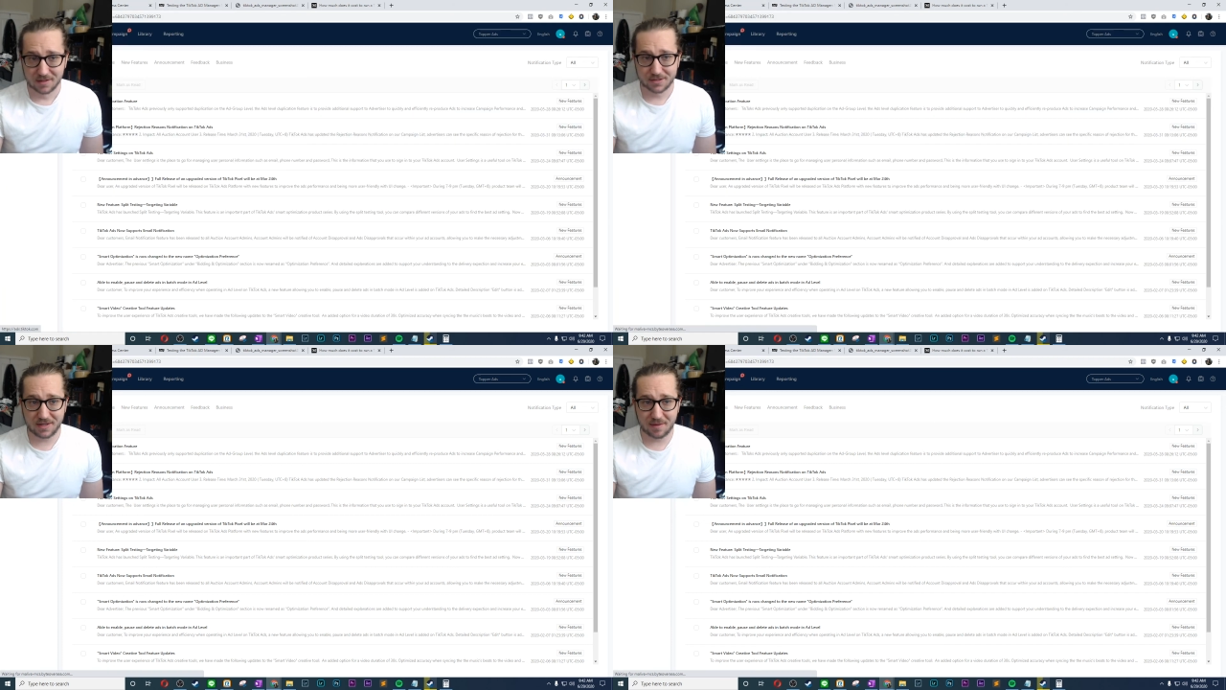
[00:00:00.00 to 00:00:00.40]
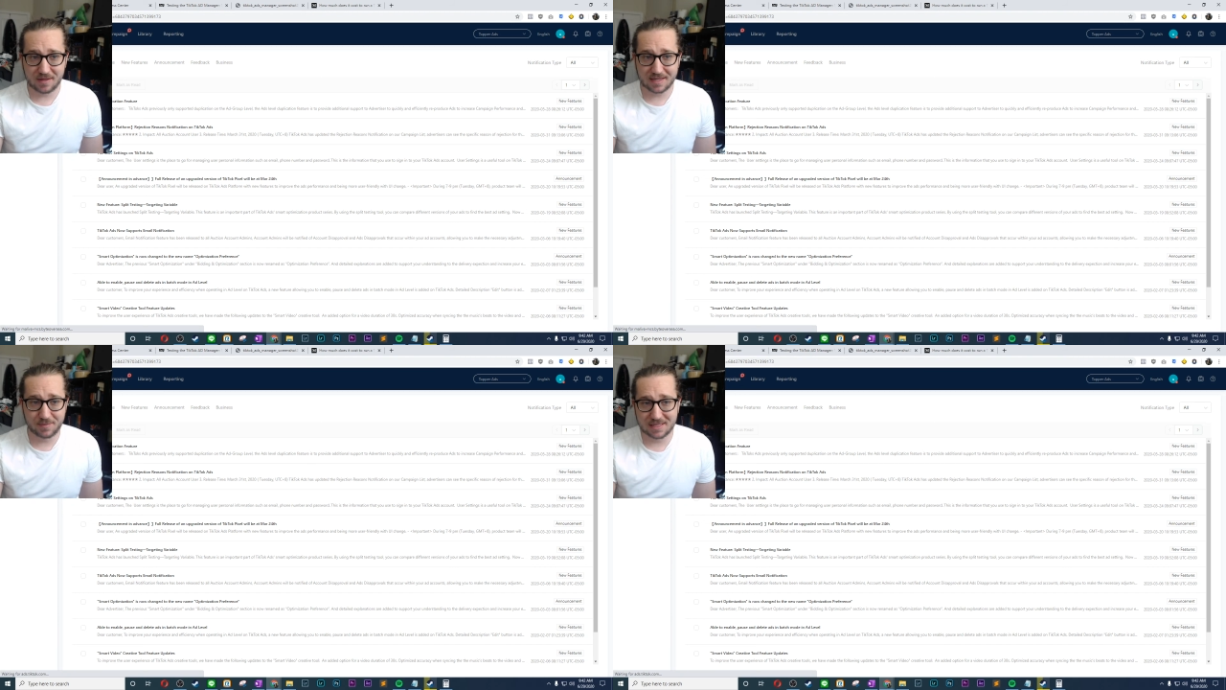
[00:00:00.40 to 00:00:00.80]
So yeah, I
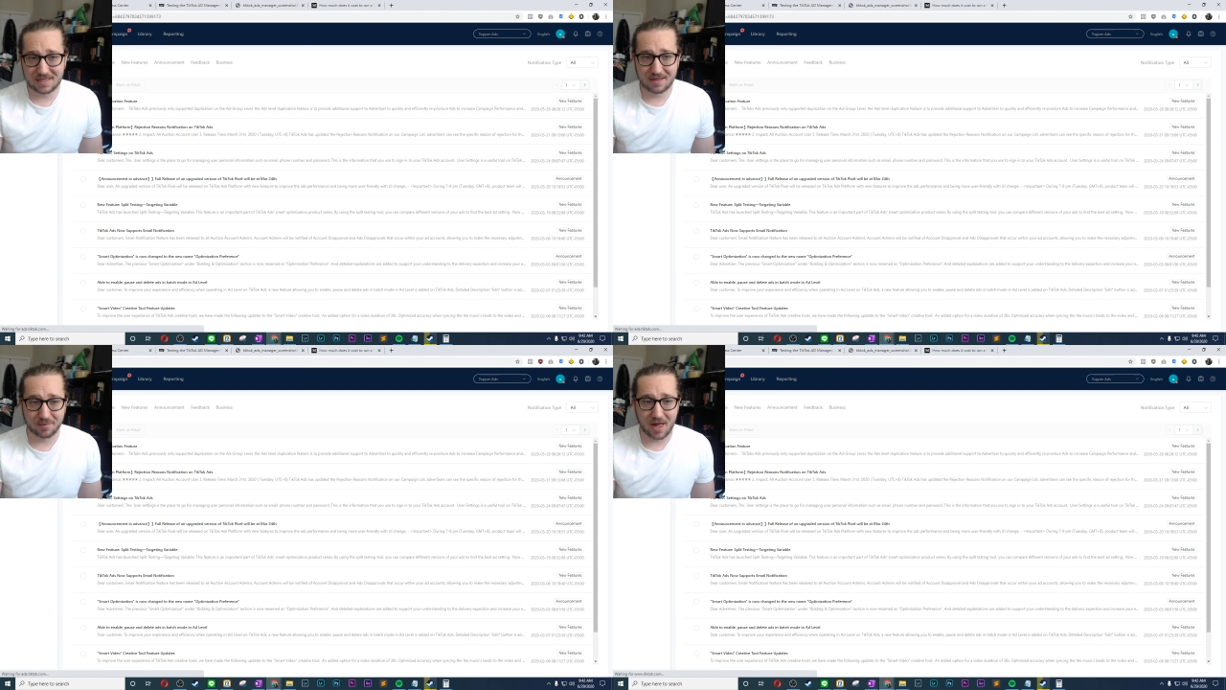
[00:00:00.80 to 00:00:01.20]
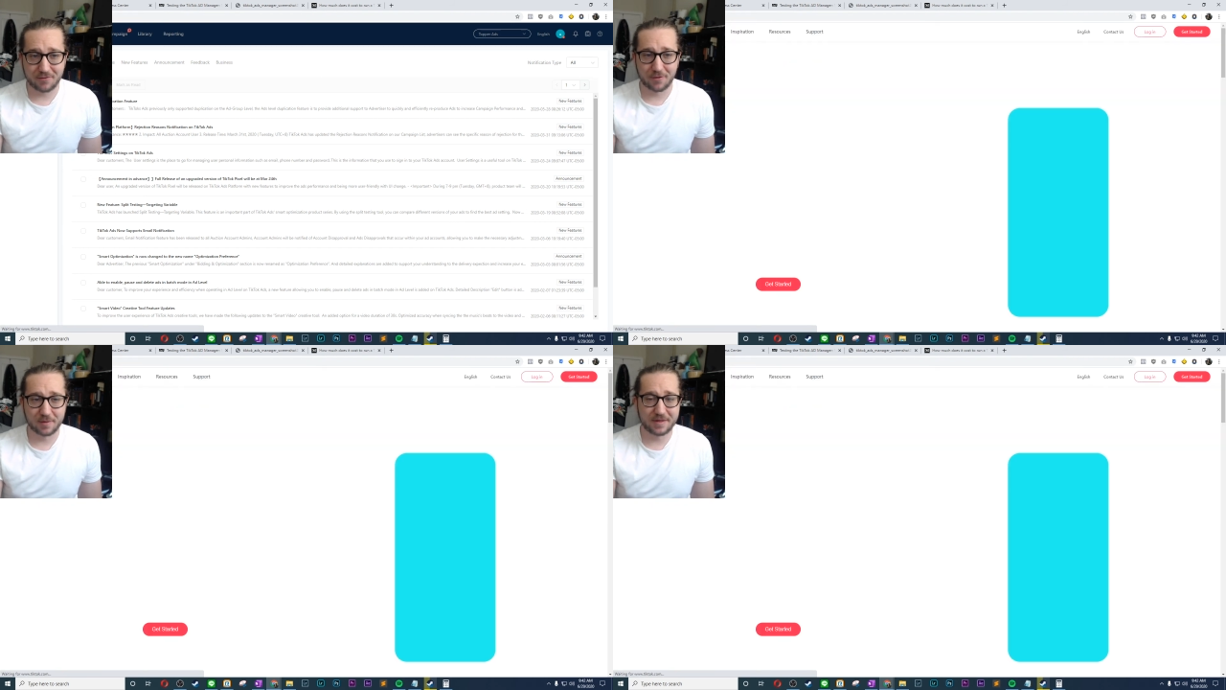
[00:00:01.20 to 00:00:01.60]
mean, that's basically the
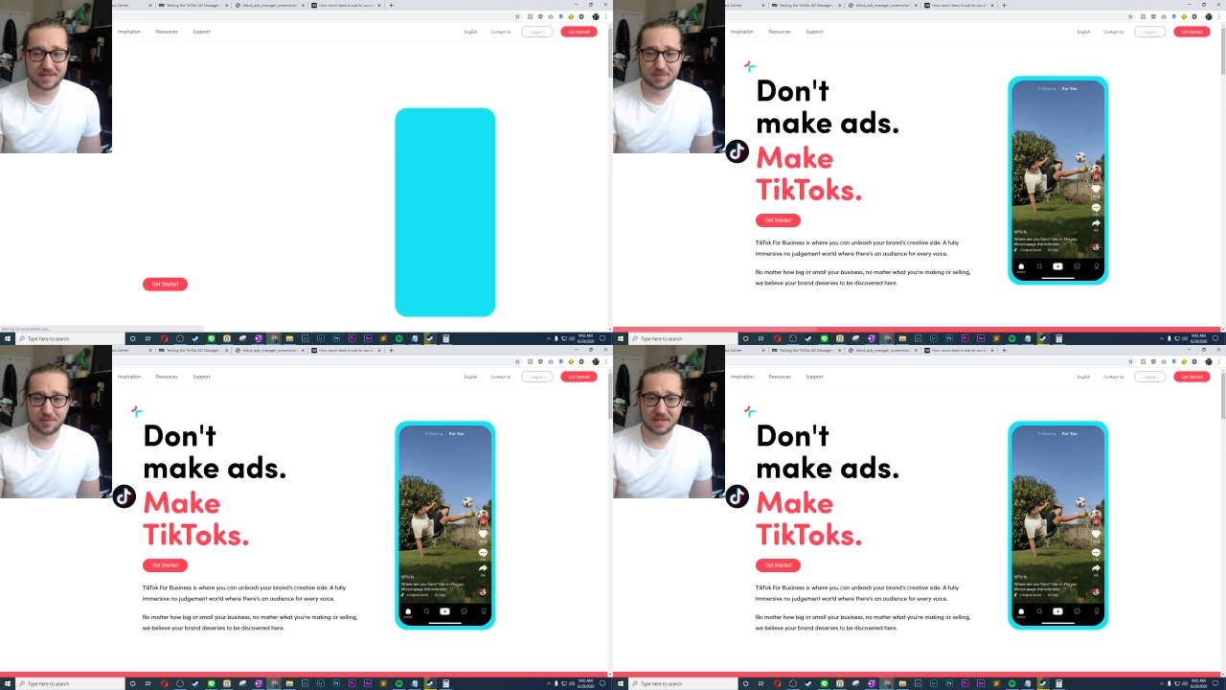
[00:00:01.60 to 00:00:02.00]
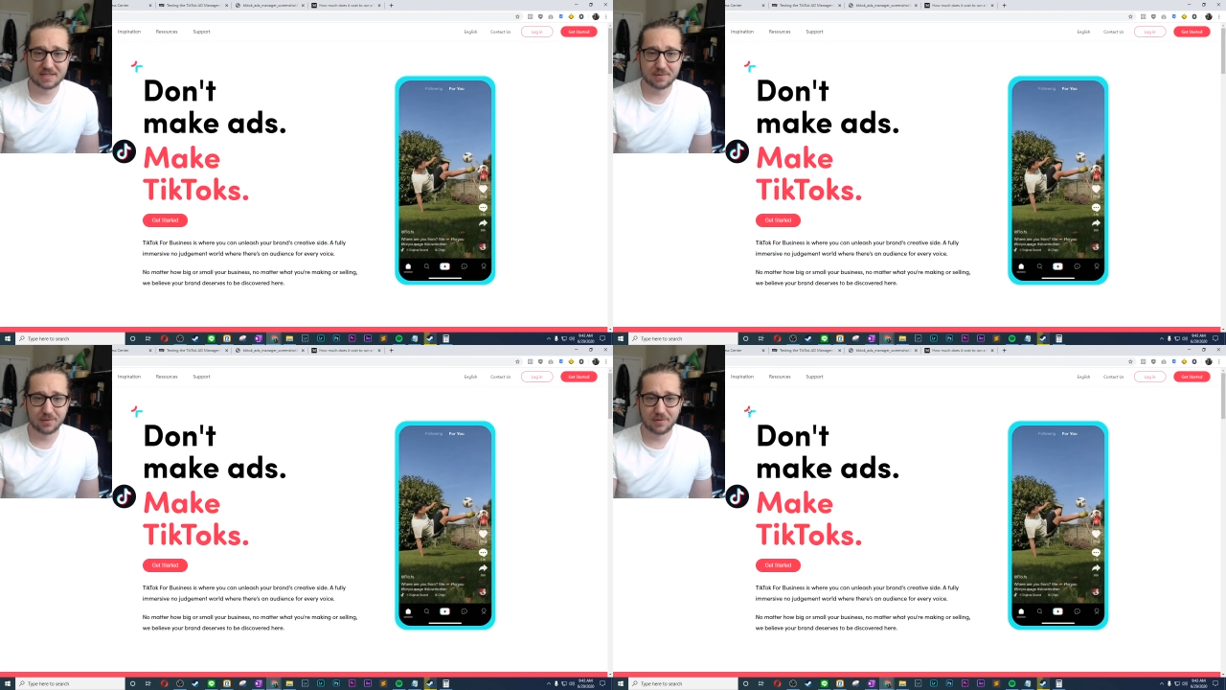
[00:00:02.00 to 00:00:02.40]
platform. I mean, it's pretty
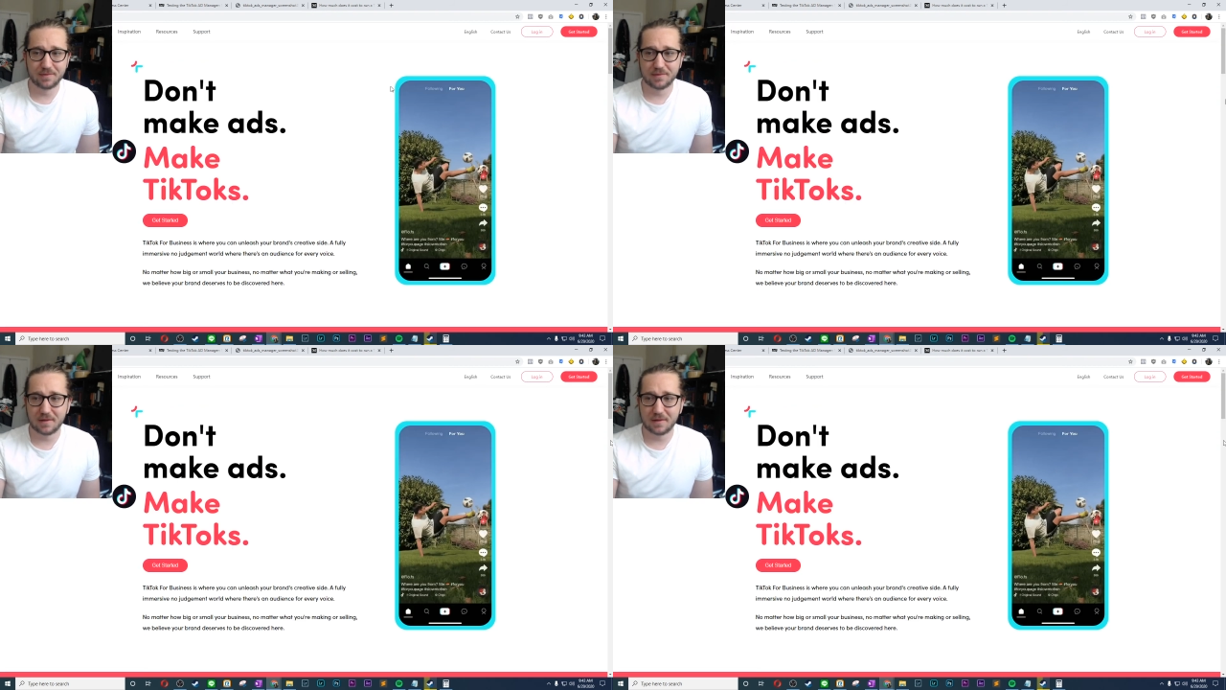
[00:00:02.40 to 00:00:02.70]
simple.